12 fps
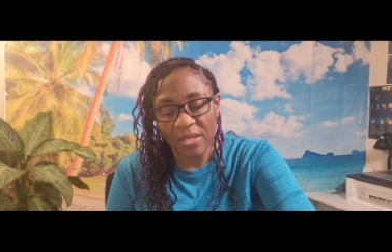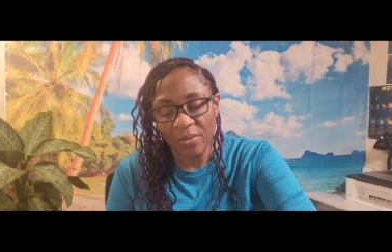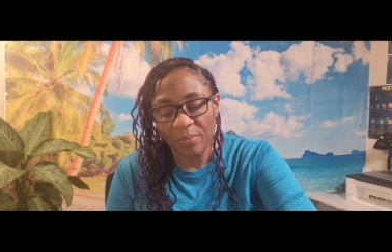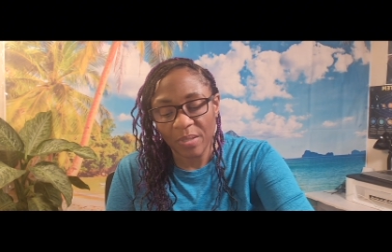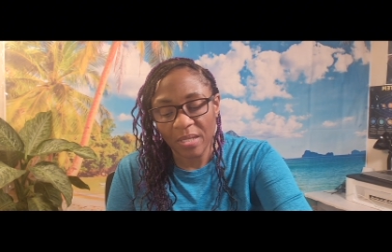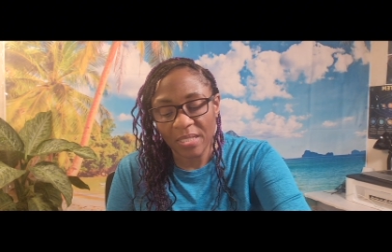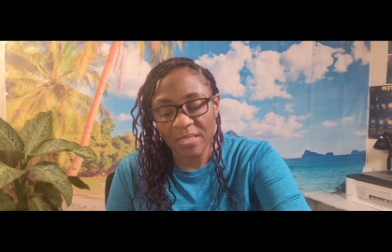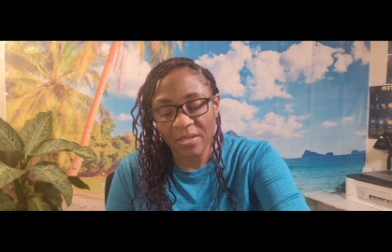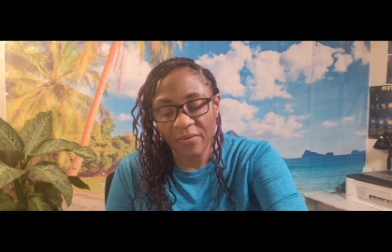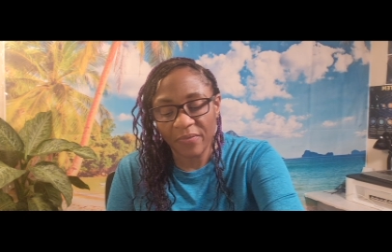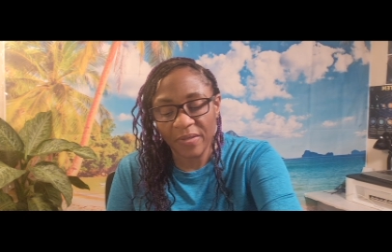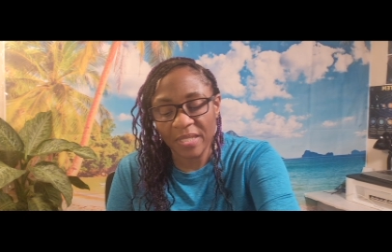and because
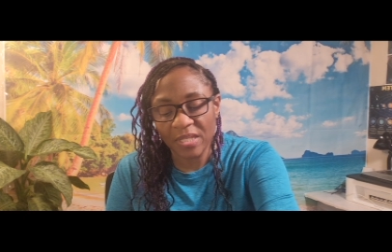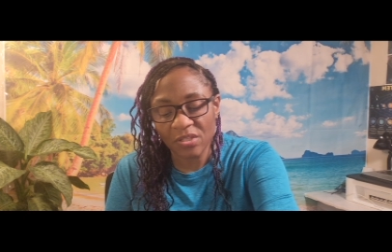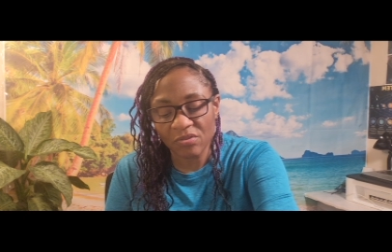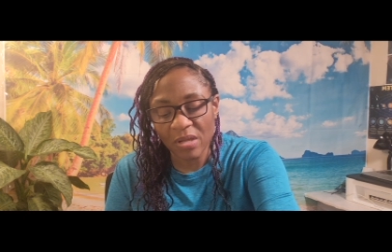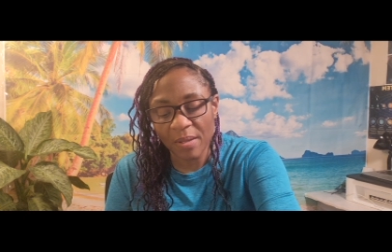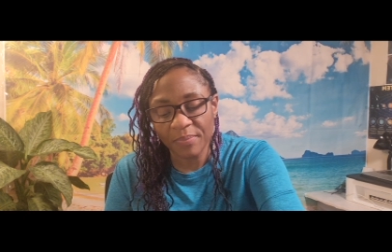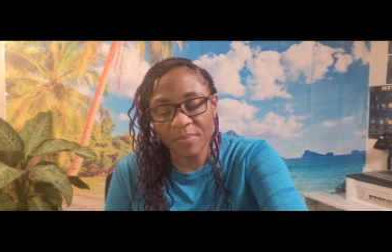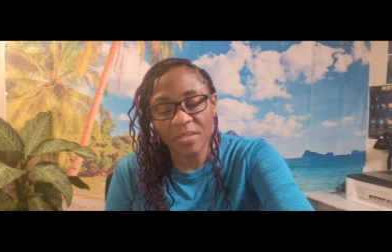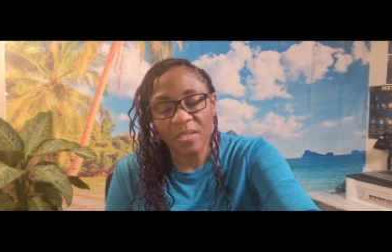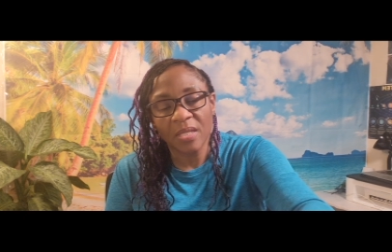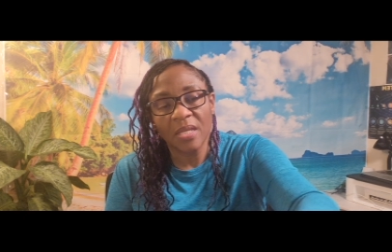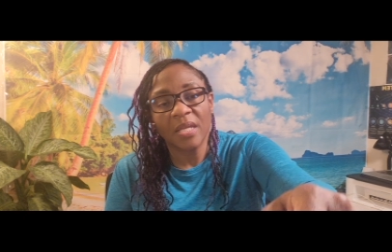they're feeling trapped
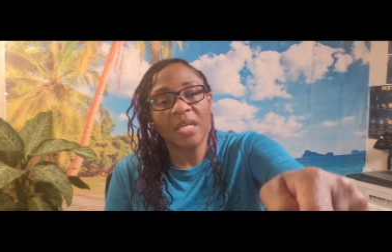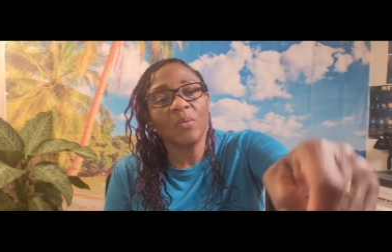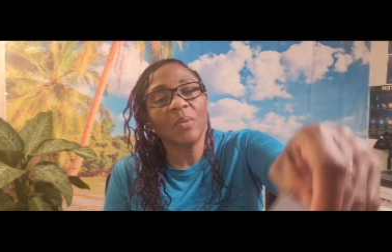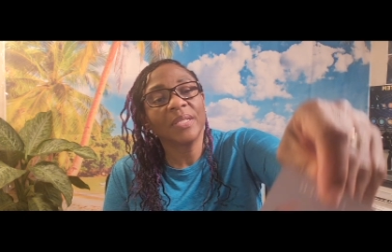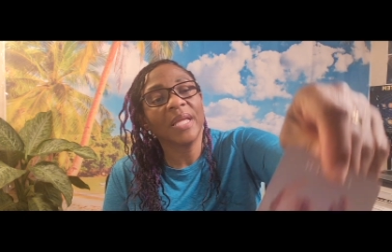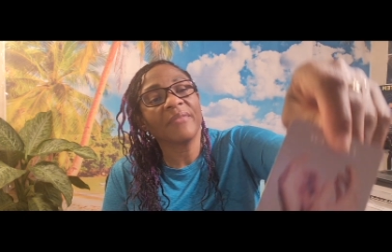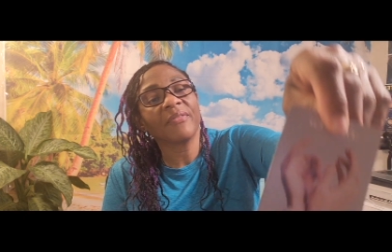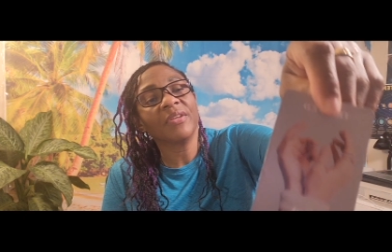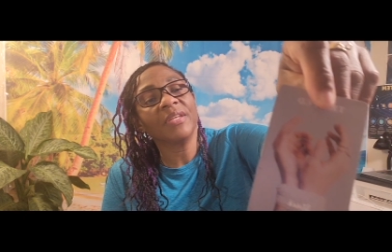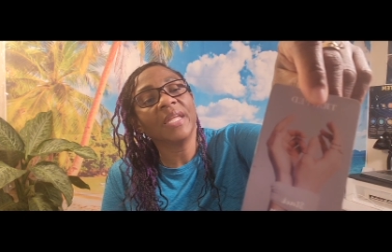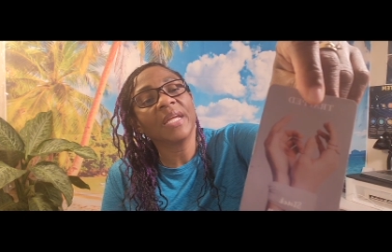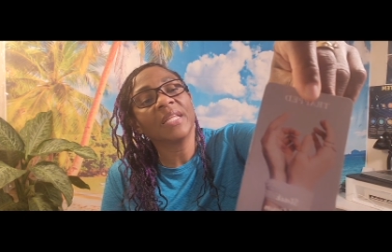in
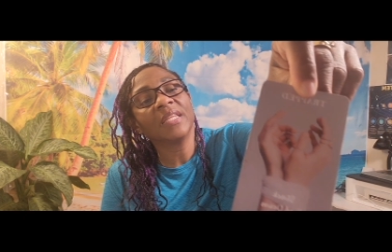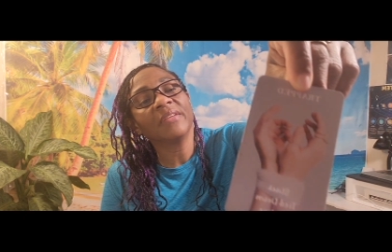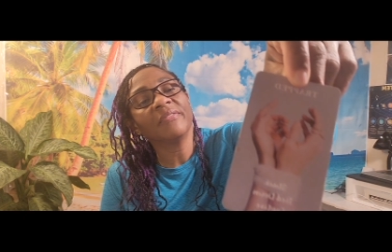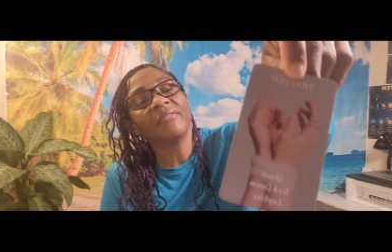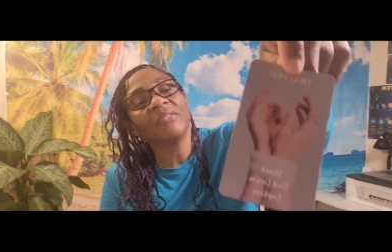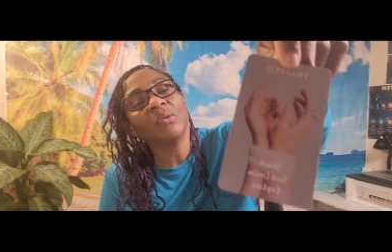whatever negative